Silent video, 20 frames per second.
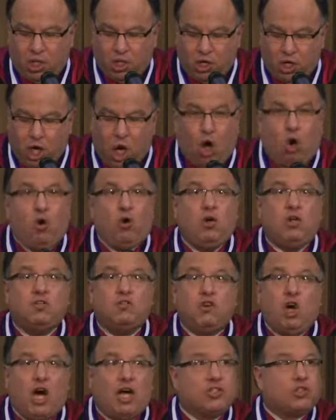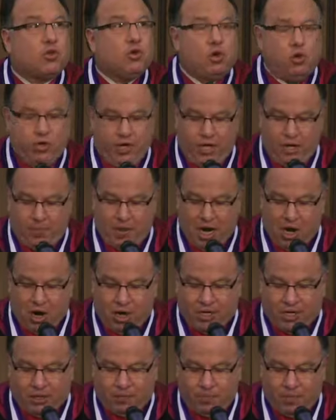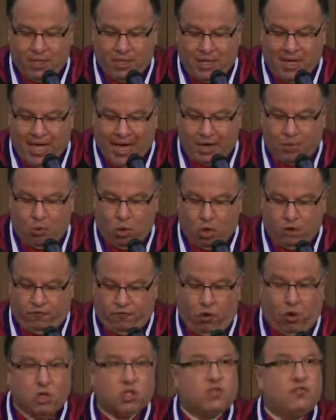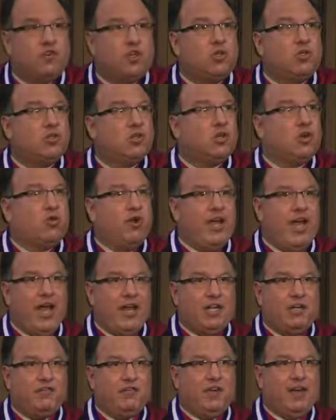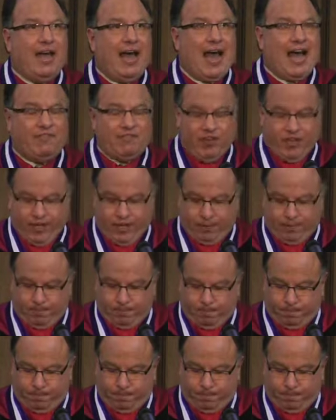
no law school in America had a more forceful, creative advocate.